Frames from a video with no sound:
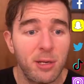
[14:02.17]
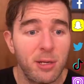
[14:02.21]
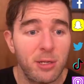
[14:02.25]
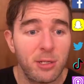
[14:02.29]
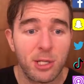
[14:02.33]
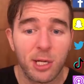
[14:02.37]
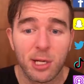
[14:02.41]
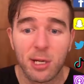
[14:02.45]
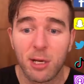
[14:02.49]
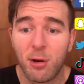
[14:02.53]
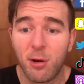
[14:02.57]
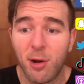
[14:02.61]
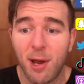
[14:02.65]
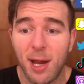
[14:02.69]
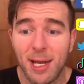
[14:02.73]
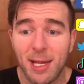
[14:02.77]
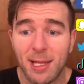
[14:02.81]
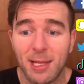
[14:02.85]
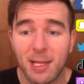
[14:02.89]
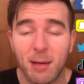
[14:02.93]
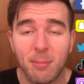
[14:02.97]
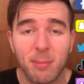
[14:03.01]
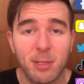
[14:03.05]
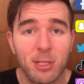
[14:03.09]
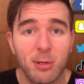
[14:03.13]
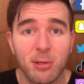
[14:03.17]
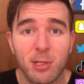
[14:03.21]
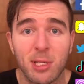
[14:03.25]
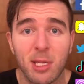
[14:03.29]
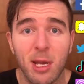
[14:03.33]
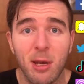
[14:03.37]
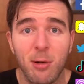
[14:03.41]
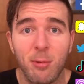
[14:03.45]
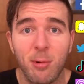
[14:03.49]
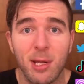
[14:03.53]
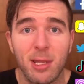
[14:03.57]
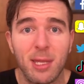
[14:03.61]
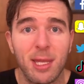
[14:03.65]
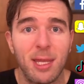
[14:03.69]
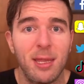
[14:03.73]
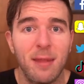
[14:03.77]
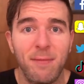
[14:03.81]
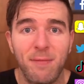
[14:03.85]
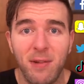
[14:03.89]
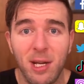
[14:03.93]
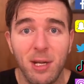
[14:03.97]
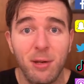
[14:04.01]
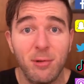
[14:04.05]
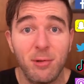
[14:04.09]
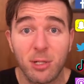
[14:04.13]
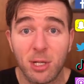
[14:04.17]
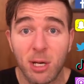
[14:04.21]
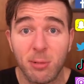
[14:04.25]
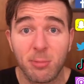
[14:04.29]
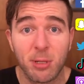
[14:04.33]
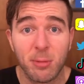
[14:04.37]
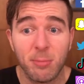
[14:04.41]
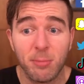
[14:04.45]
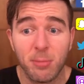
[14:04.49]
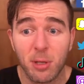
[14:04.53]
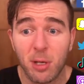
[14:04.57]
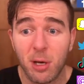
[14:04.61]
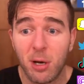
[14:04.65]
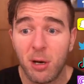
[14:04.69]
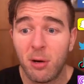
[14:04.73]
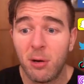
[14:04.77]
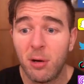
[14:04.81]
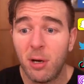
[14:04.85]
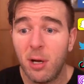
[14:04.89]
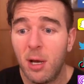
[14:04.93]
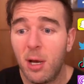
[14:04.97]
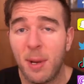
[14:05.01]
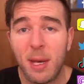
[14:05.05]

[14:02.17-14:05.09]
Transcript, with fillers: you can check out anything I'm associated with in the video description below.